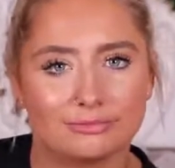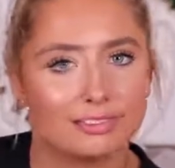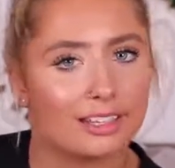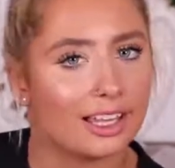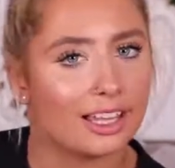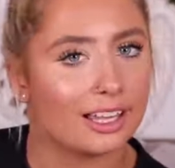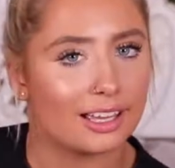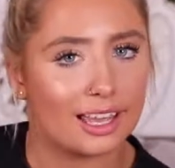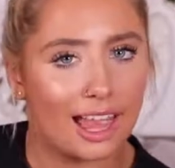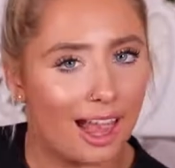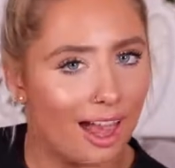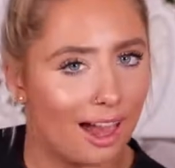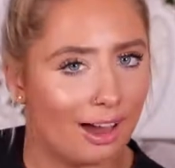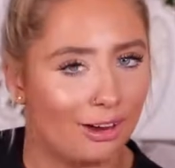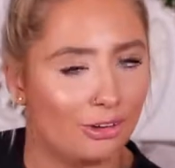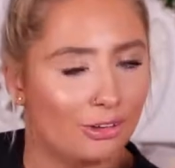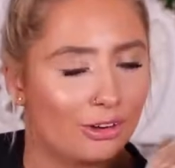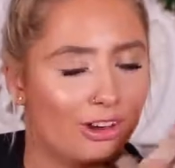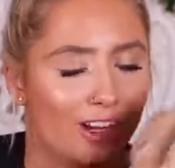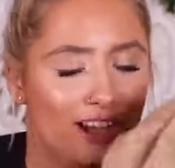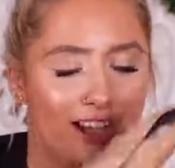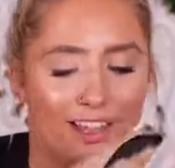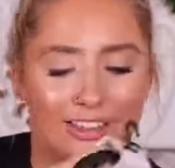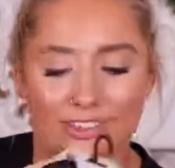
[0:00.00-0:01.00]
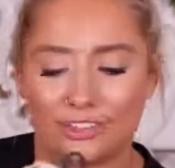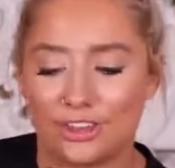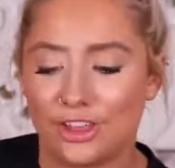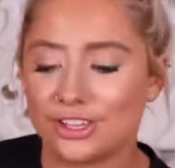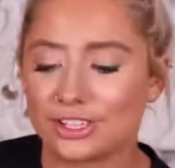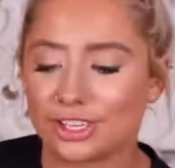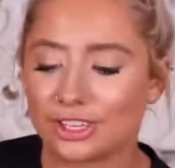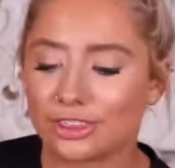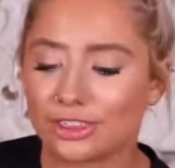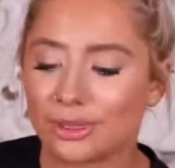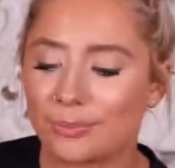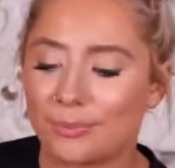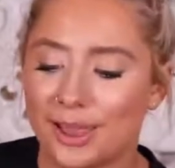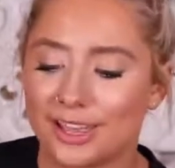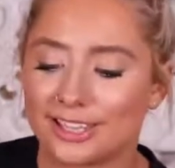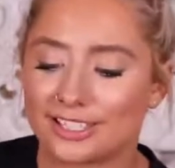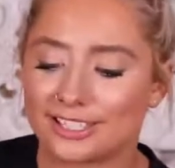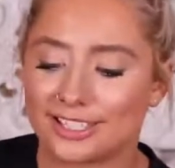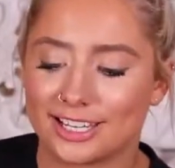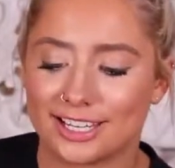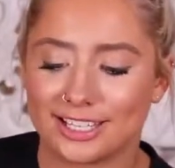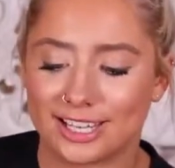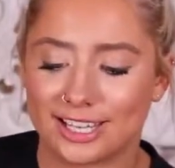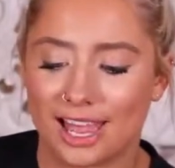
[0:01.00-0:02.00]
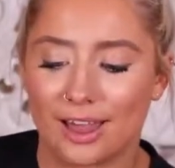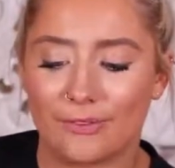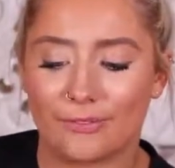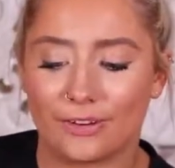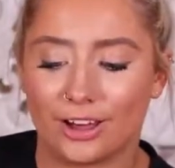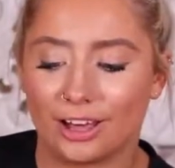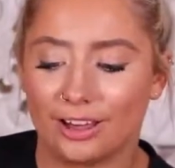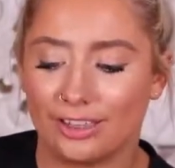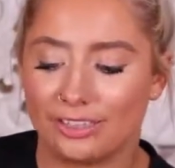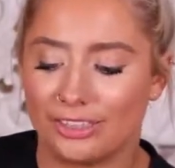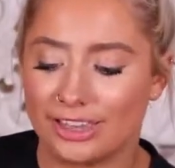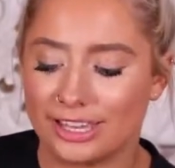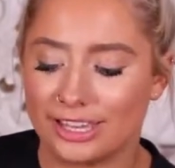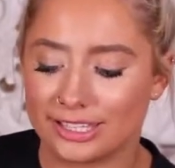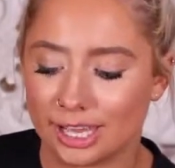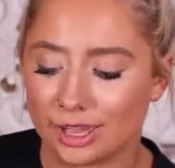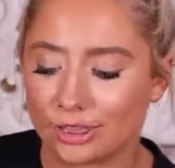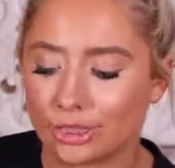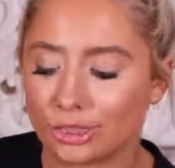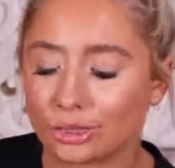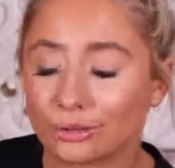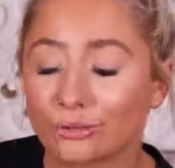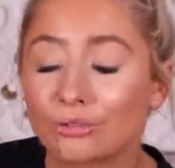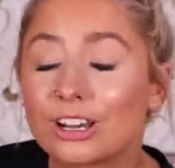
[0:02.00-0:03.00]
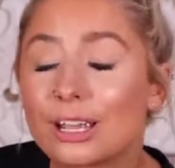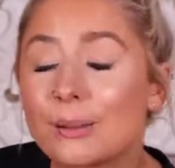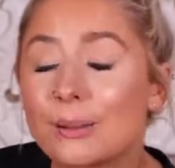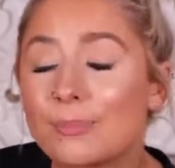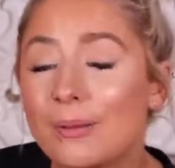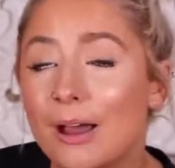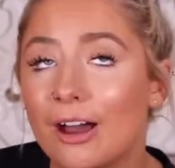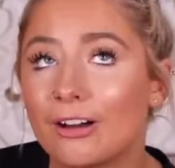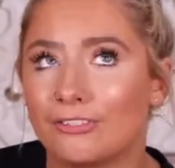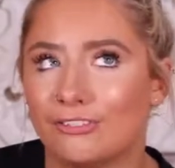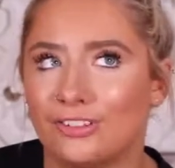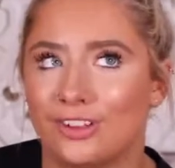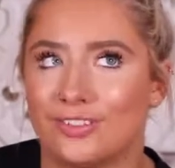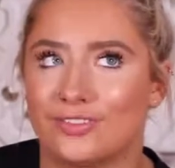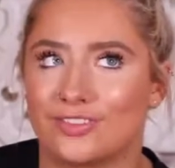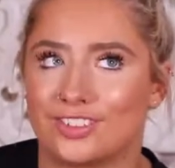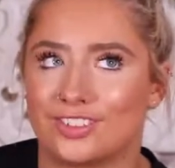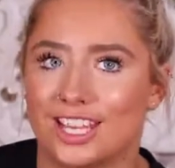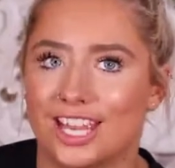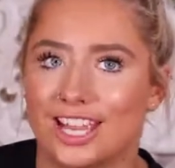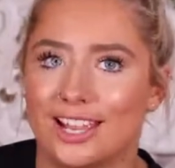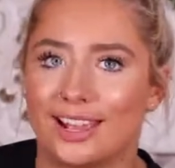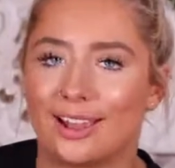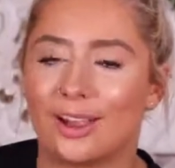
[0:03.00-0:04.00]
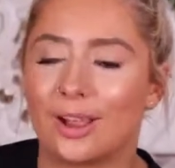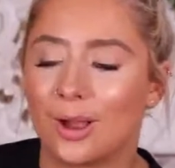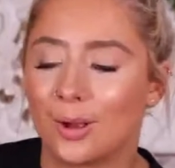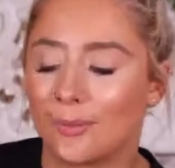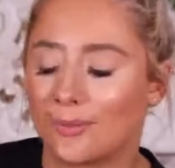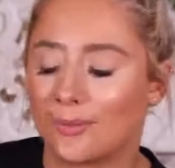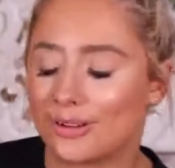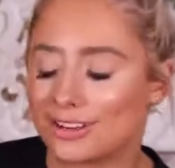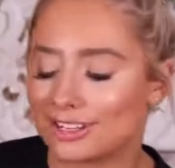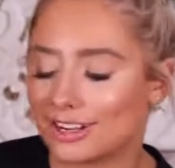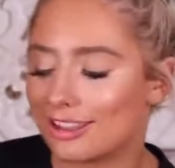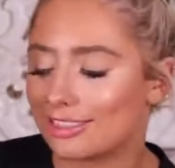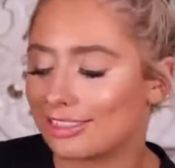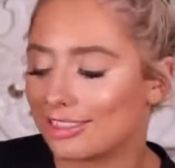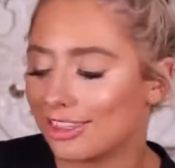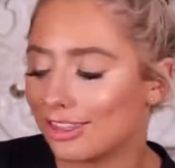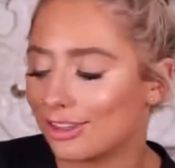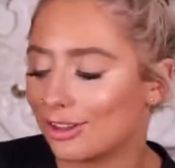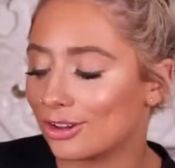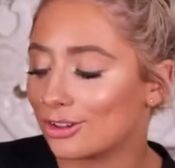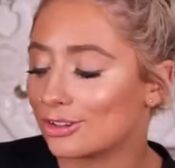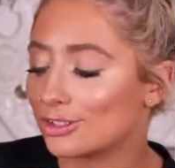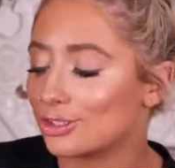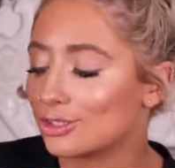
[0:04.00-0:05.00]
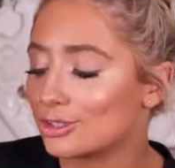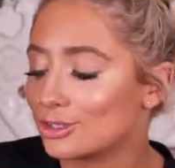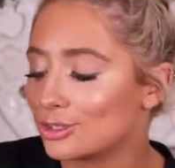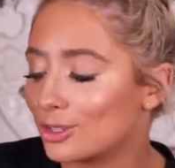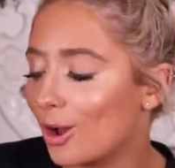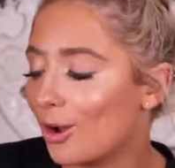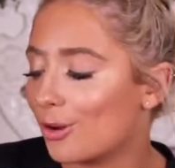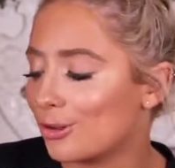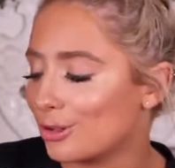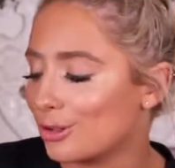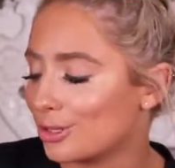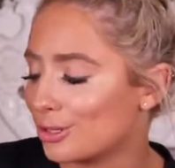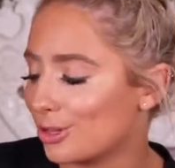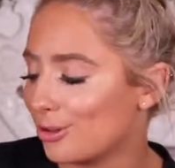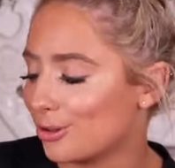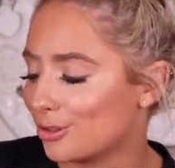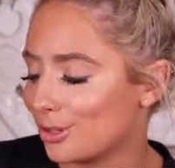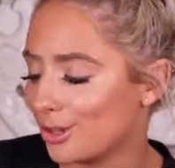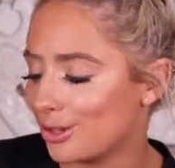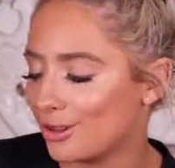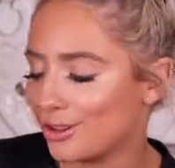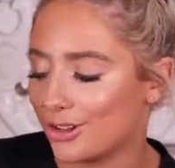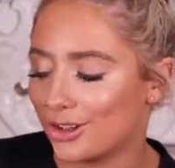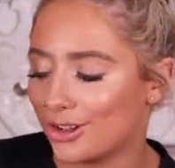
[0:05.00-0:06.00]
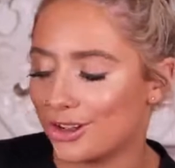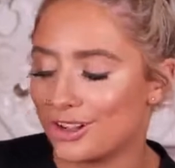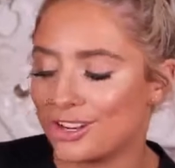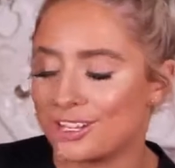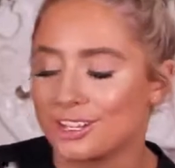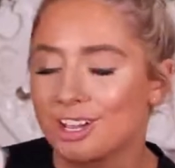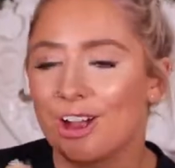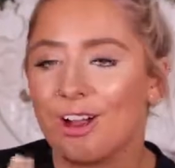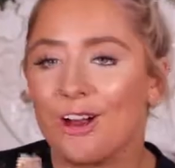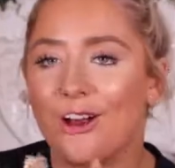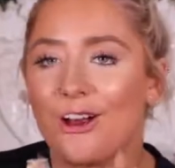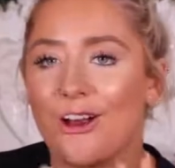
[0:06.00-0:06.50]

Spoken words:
Like how? These are the best things ever. These are £3.50, which I think are so, so, so good.